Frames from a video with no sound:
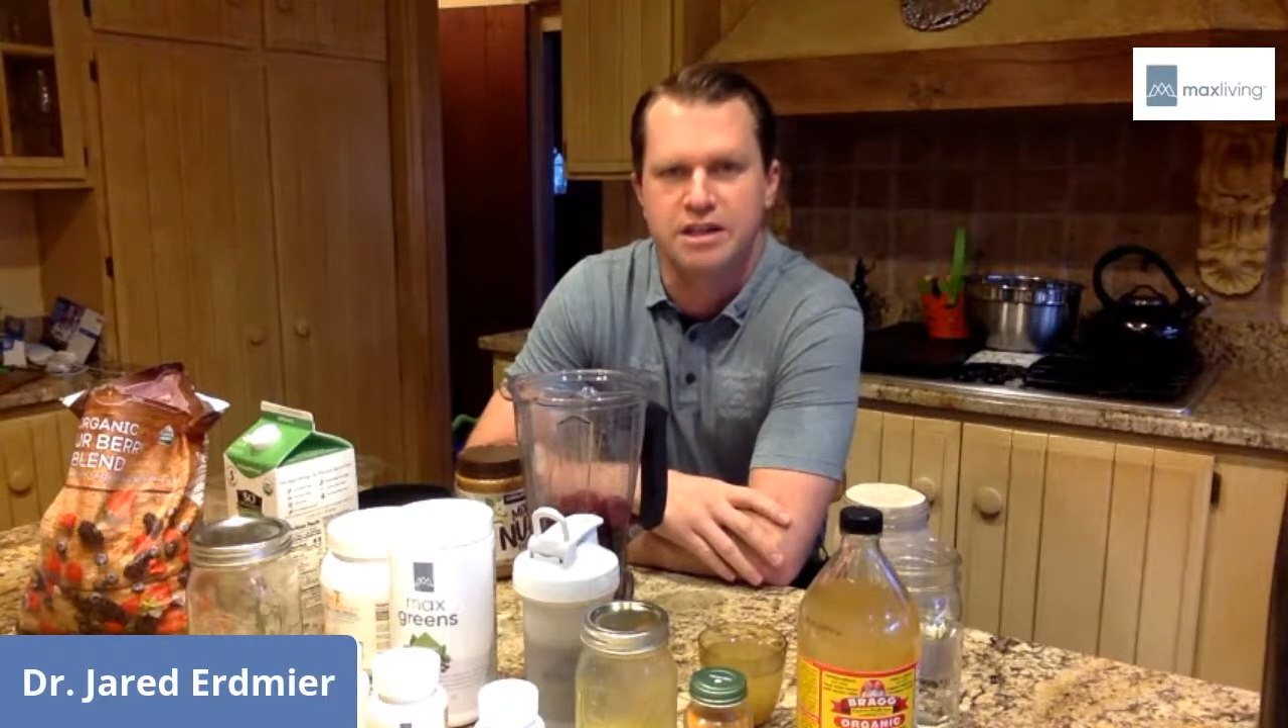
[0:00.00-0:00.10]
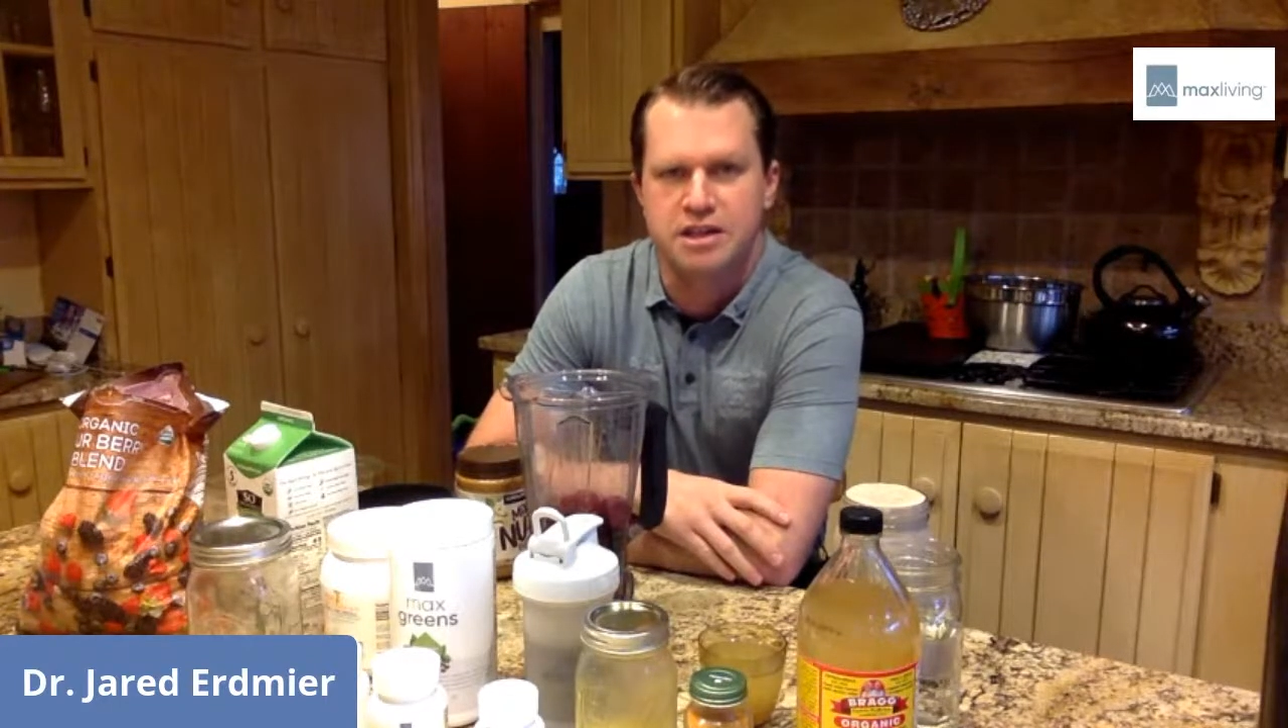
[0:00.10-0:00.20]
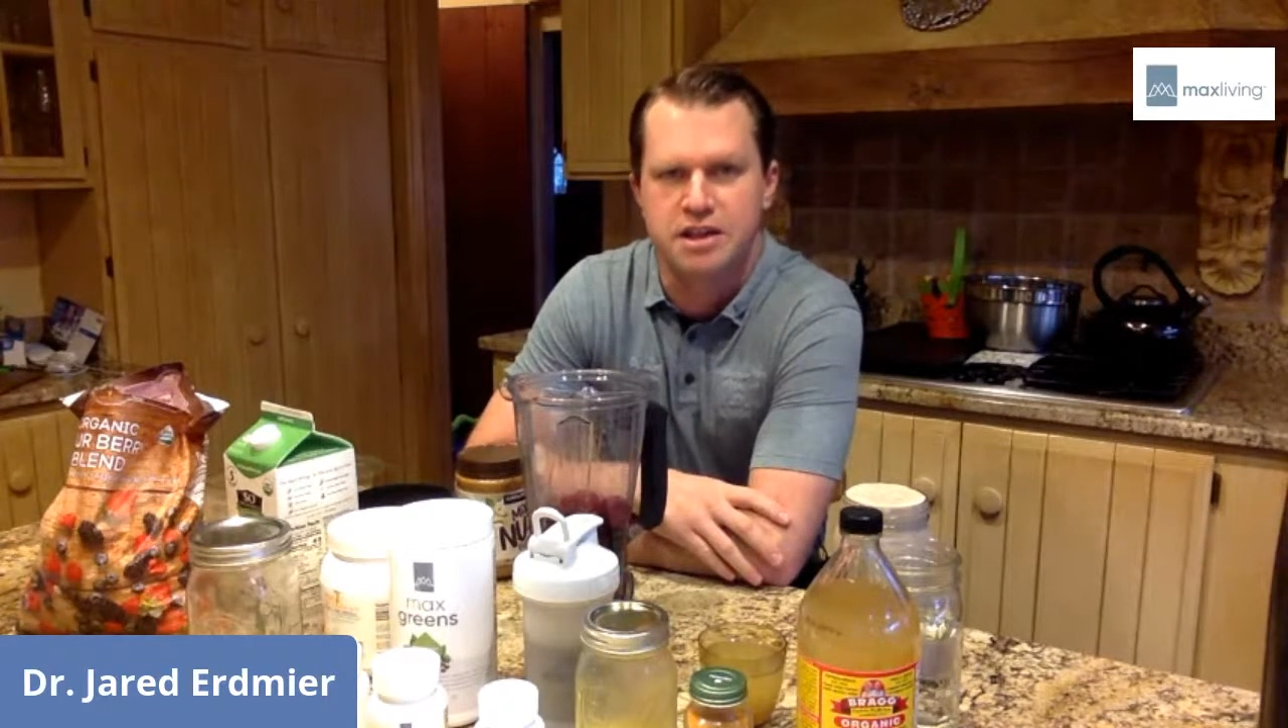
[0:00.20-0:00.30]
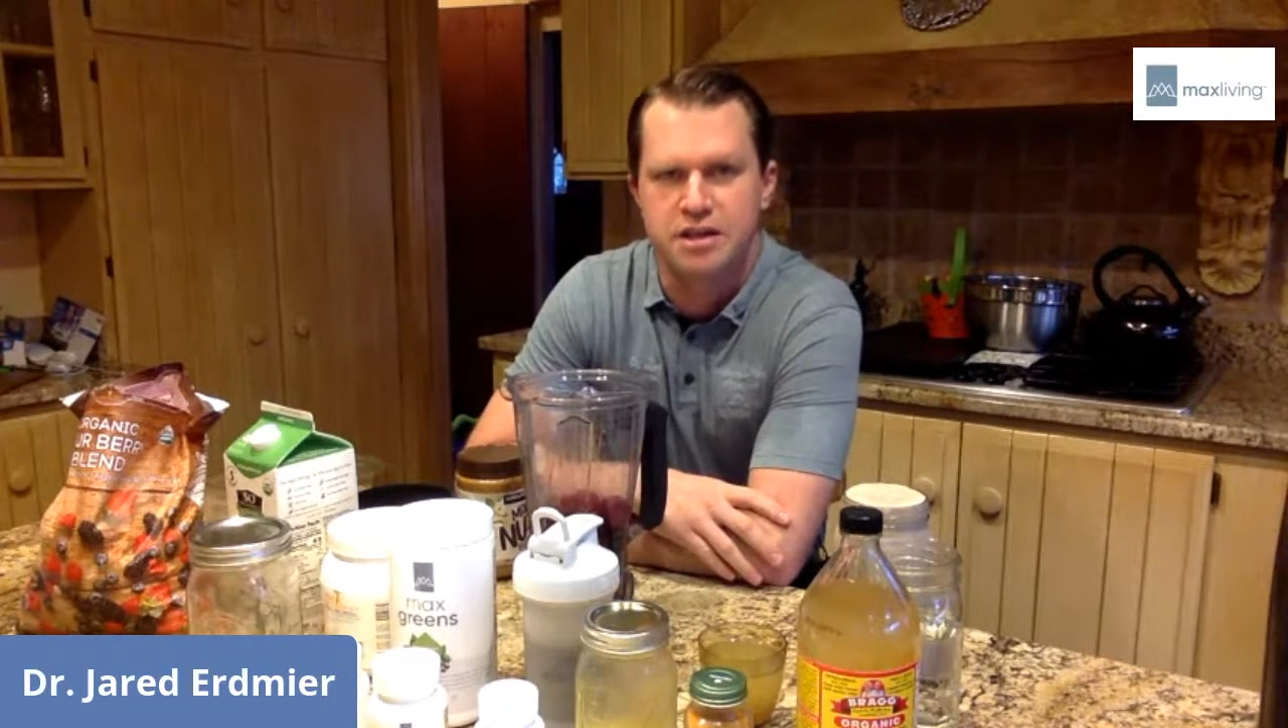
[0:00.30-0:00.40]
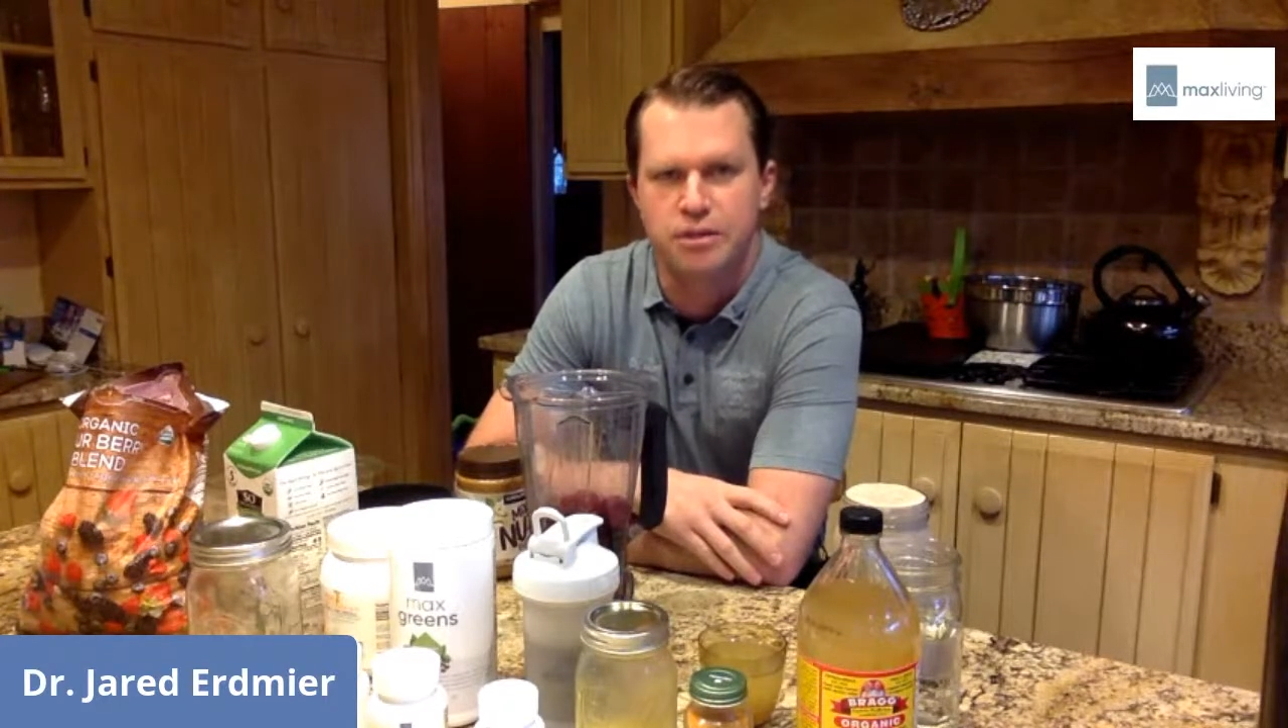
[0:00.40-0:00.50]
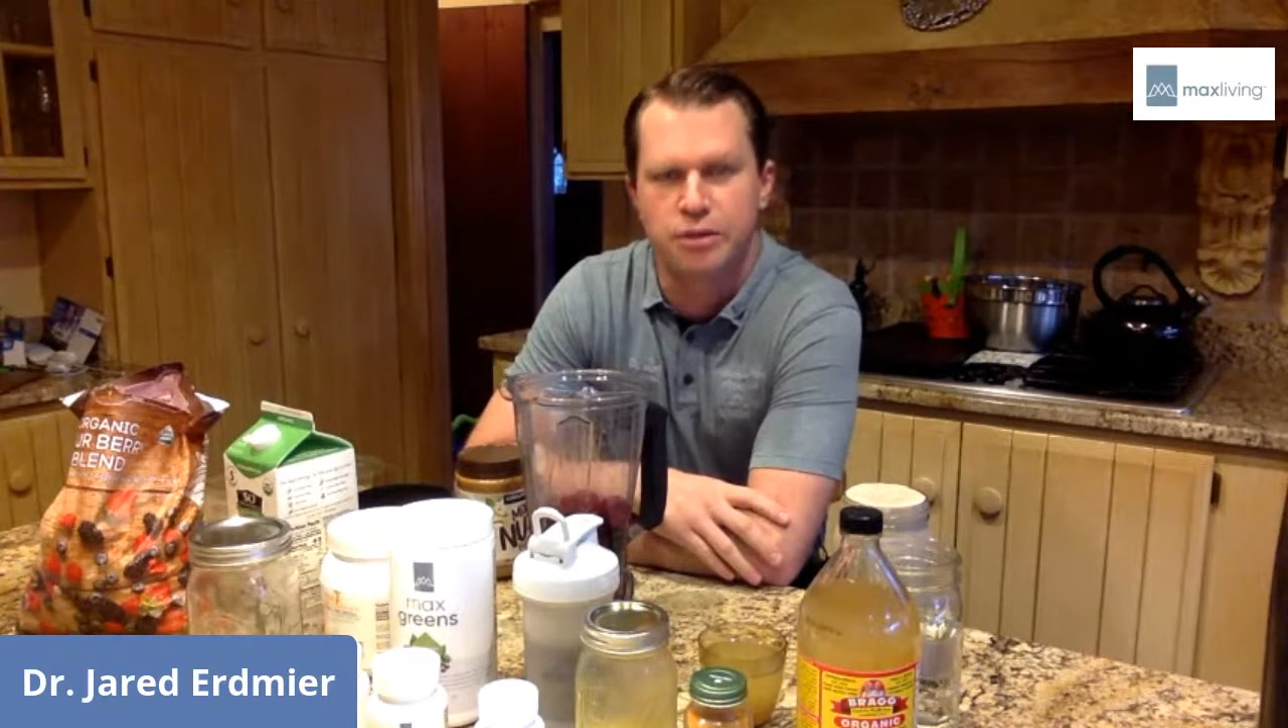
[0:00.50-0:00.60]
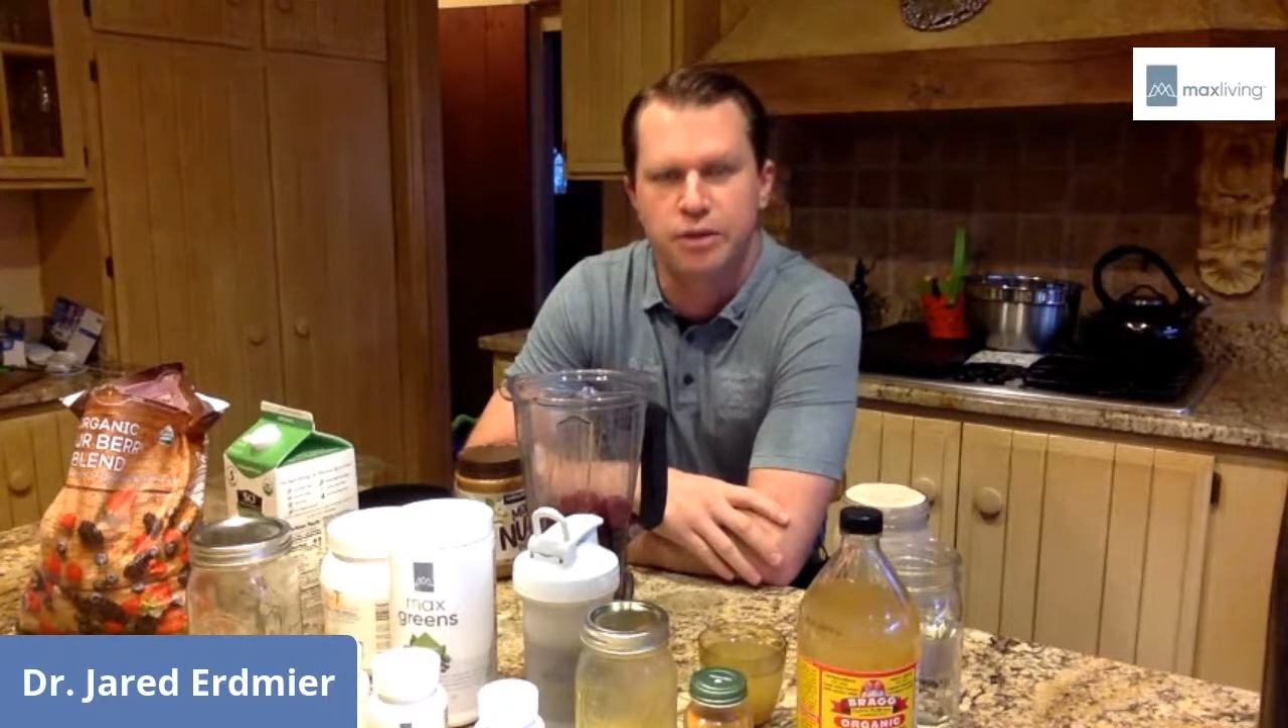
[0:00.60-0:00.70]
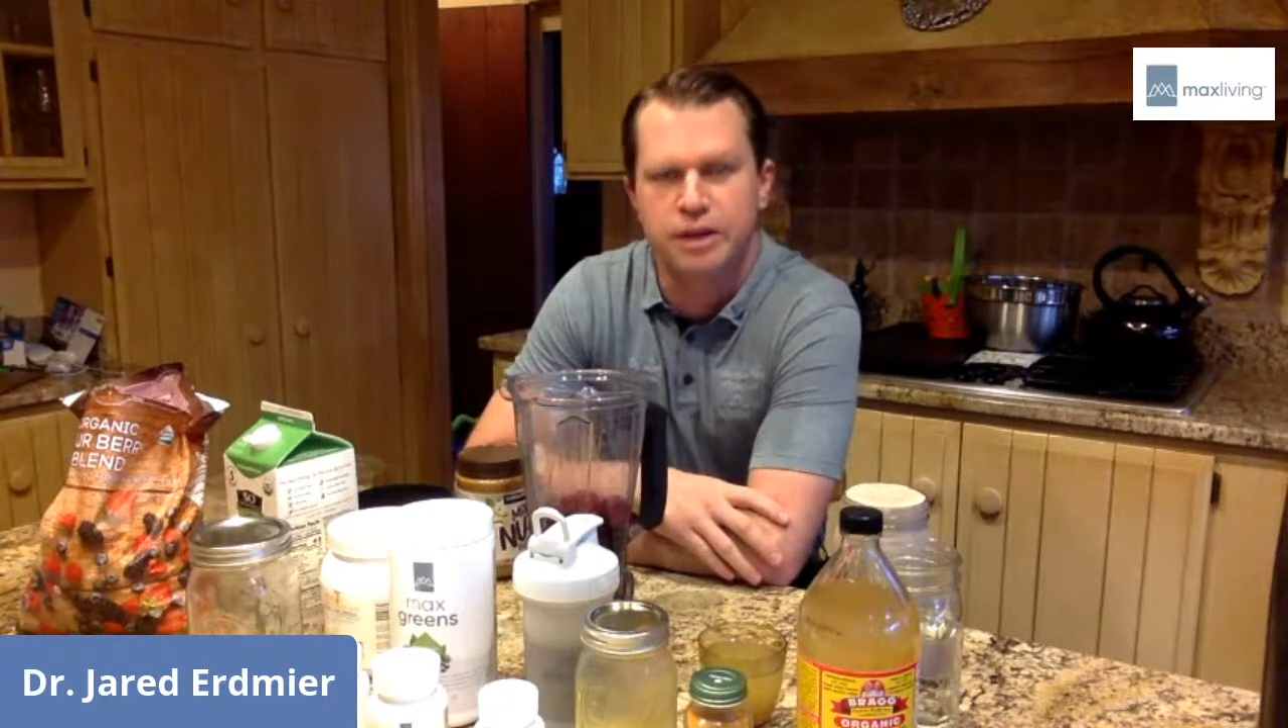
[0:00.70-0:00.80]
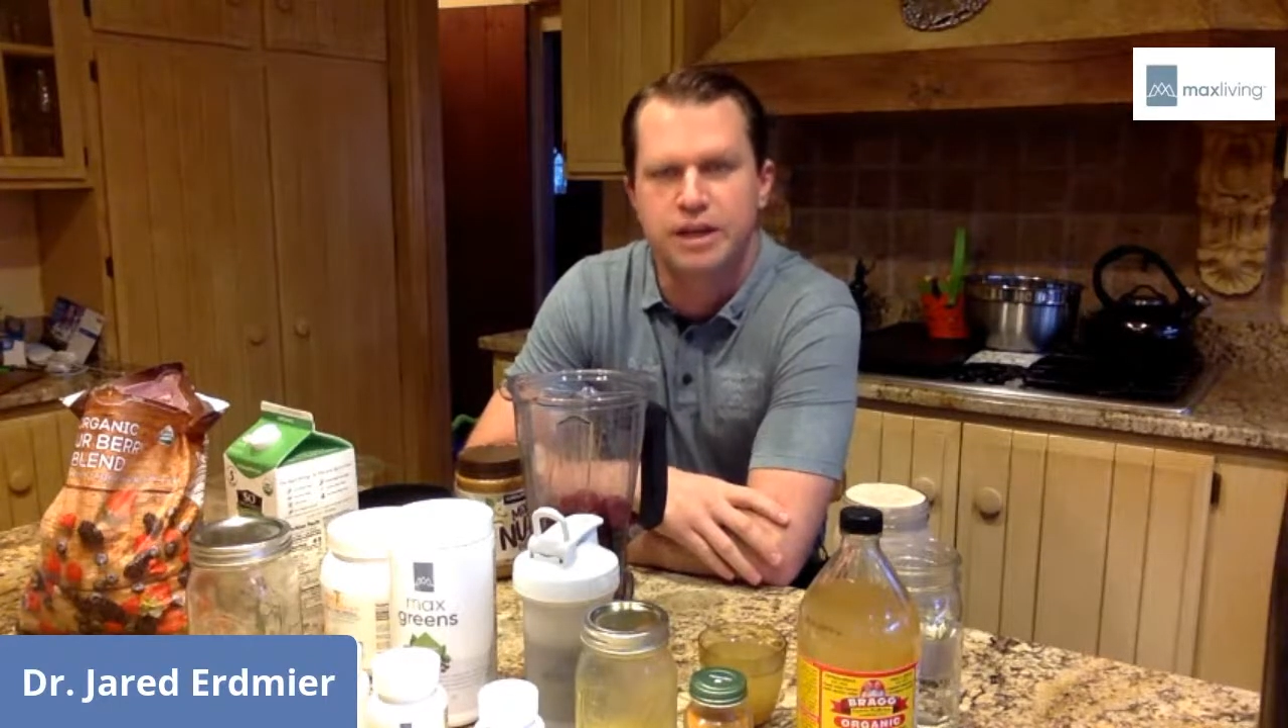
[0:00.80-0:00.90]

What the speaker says: season where we can